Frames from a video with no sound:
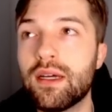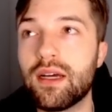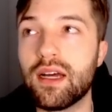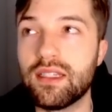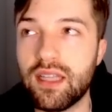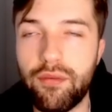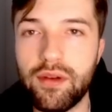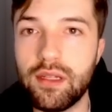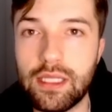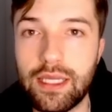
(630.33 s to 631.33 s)

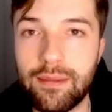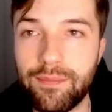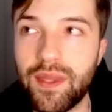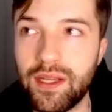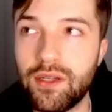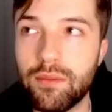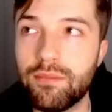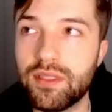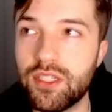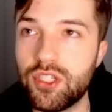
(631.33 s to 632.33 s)
Definitely a good
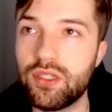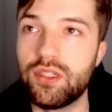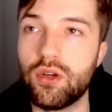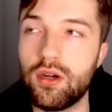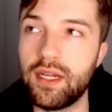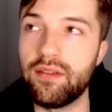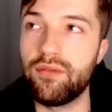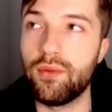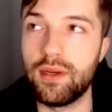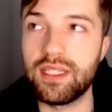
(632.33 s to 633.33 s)
position to target
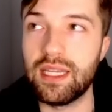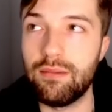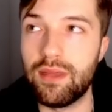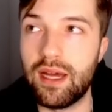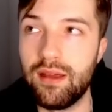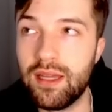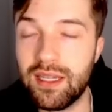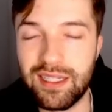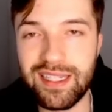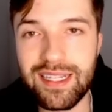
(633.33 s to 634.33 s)
for a team that
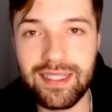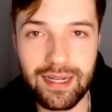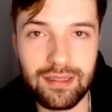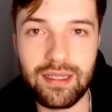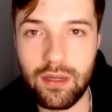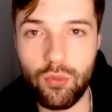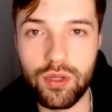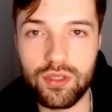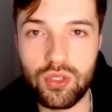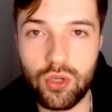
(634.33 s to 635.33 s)
needs kind of day
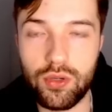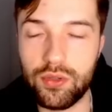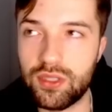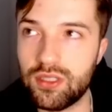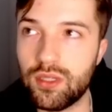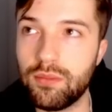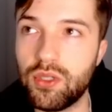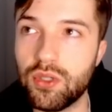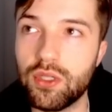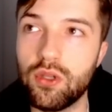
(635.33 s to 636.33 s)
one starters and some
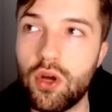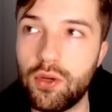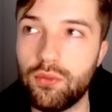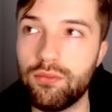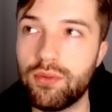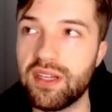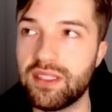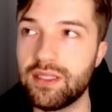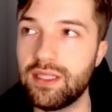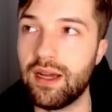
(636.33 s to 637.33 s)
good locker room
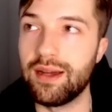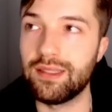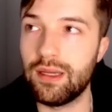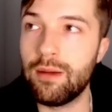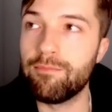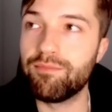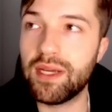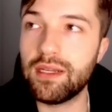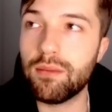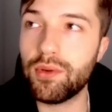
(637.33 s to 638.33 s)
presence guys.
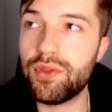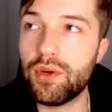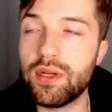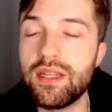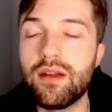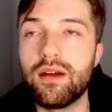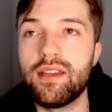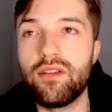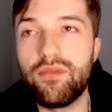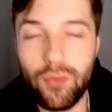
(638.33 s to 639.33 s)
Pick number
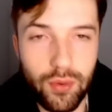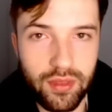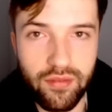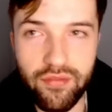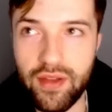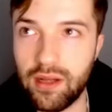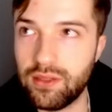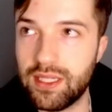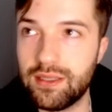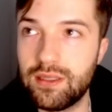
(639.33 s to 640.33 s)
39 for the
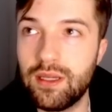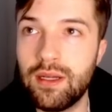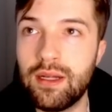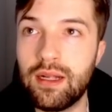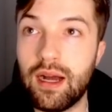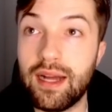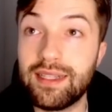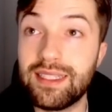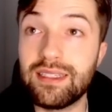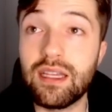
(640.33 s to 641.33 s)
Falcons. I
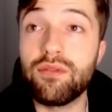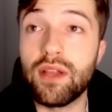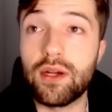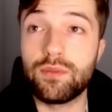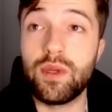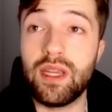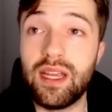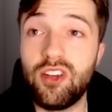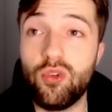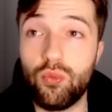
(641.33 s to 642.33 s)
could see Zay Flowers being a
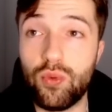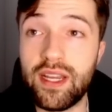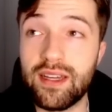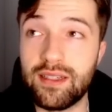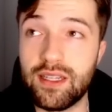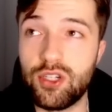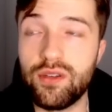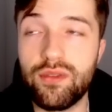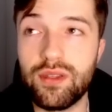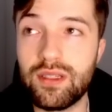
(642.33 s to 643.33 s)
great
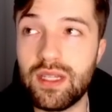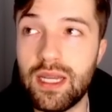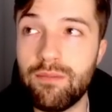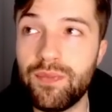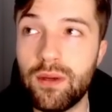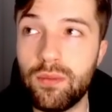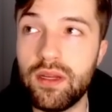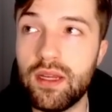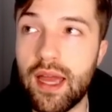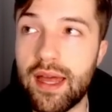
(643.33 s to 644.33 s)
addition for this team.
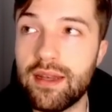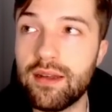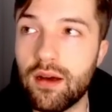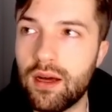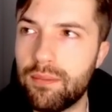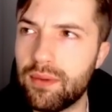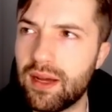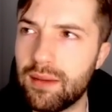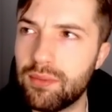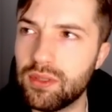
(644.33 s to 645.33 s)
We ended up,
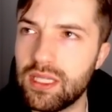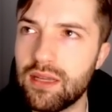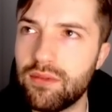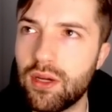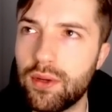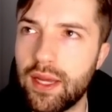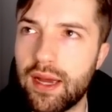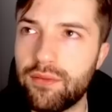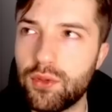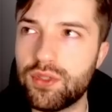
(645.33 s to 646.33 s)
I believe, going
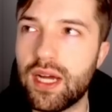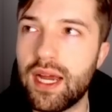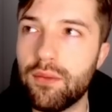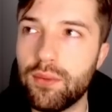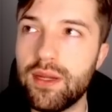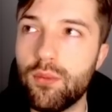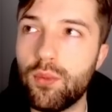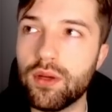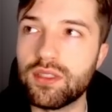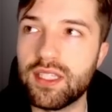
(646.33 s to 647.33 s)
after Tyree
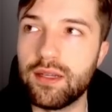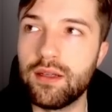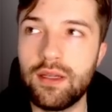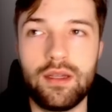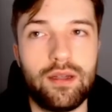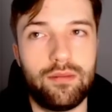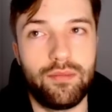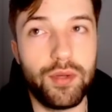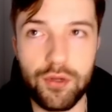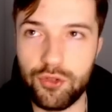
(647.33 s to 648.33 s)
Wilson,
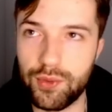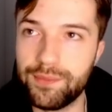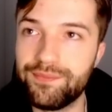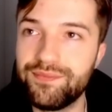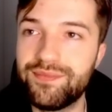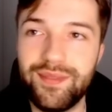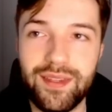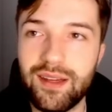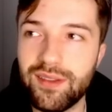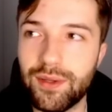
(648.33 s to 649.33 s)
per usual.
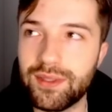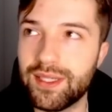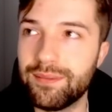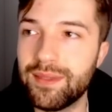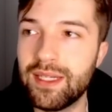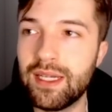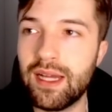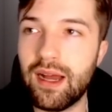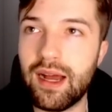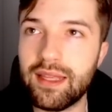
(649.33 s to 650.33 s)
Y'all know what's up.
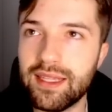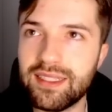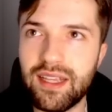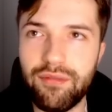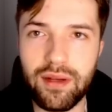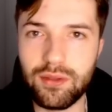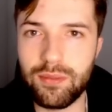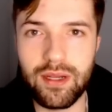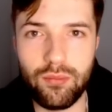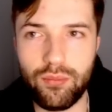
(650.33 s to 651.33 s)
I think Zay Flowers would
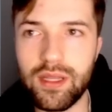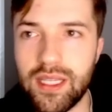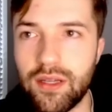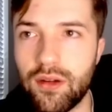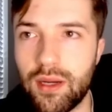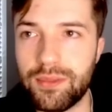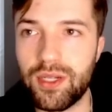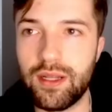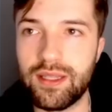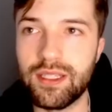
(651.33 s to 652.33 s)
be a really good
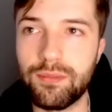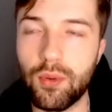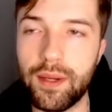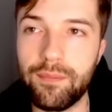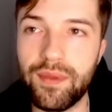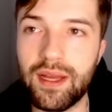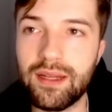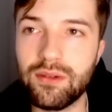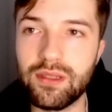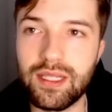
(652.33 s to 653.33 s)
option at this point. I
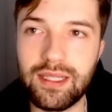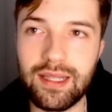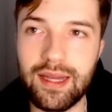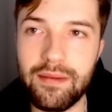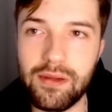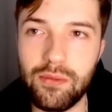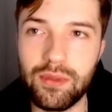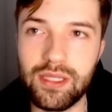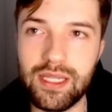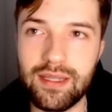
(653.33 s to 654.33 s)
don't think that you
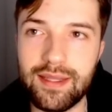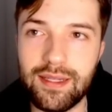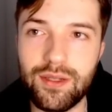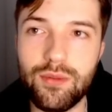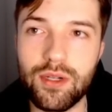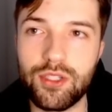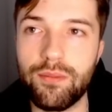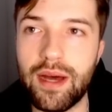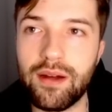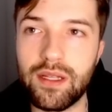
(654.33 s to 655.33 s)
really need to think too much
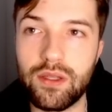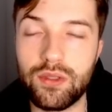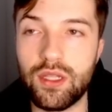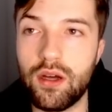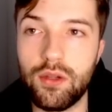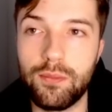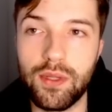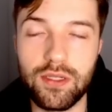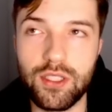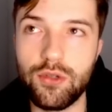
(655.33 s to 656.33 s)
about it. There's other
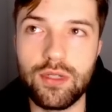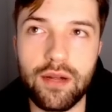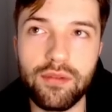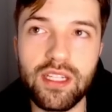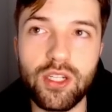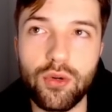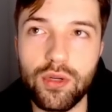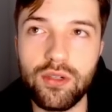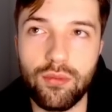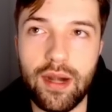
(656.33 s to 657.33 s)
players you definitely
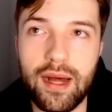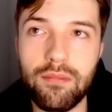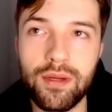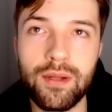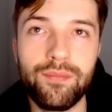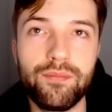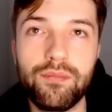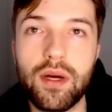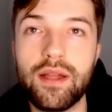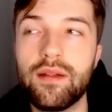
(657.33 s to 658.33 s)
could grab,
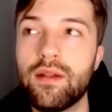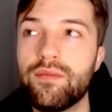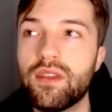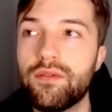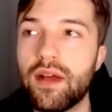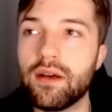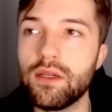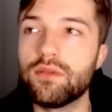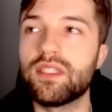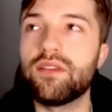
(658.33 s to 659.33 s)
but the
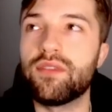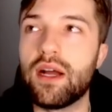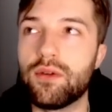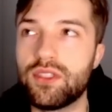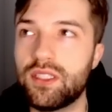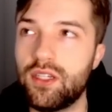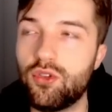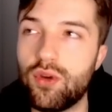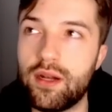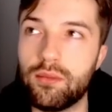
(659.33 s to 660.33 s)
value of Zay Flowers is
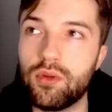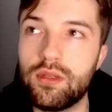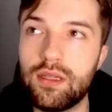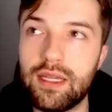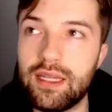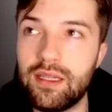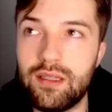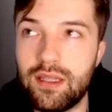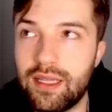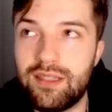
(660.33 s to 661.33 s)
incredible.
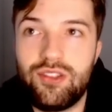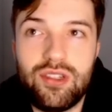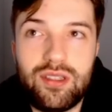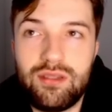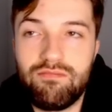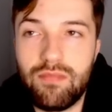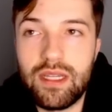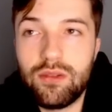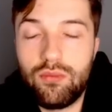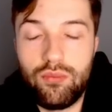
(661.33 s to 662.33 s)
It's just,
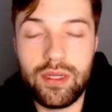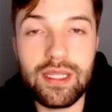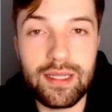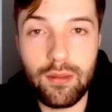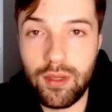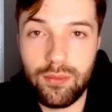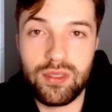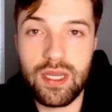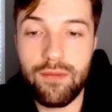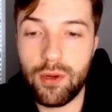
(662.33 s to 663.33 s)
he's a really damn good
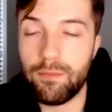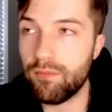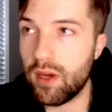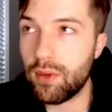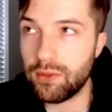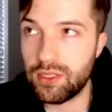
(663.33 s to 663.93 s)
receiver. My wide